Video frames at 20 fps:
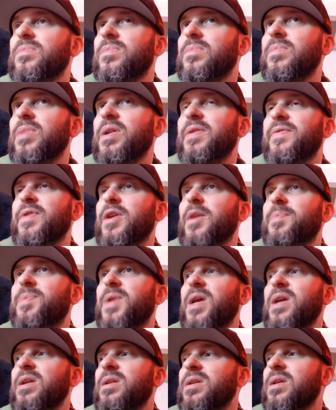
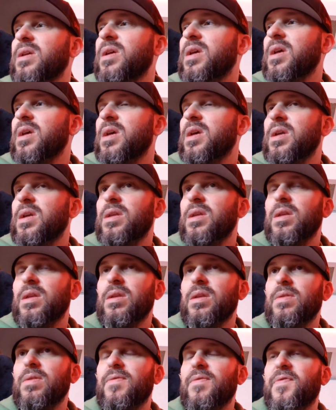update.
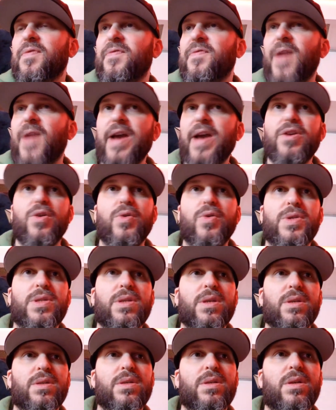Fios
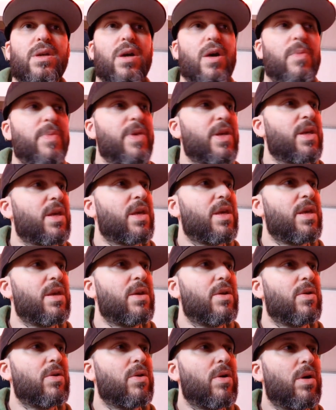is coming
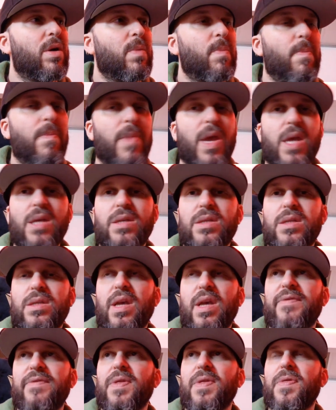here on May
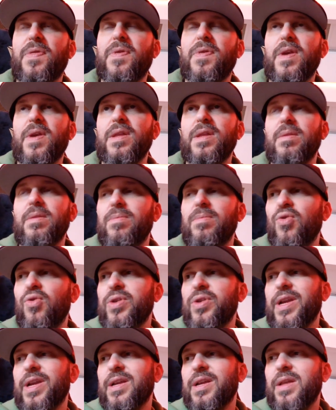7th in the
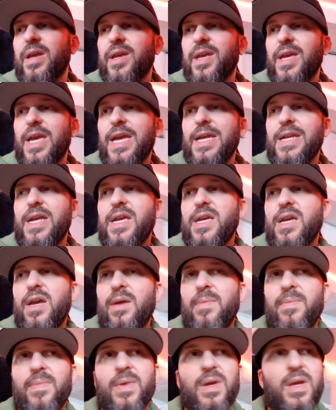morning at like 8
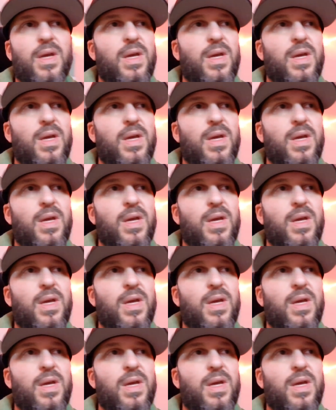a.m.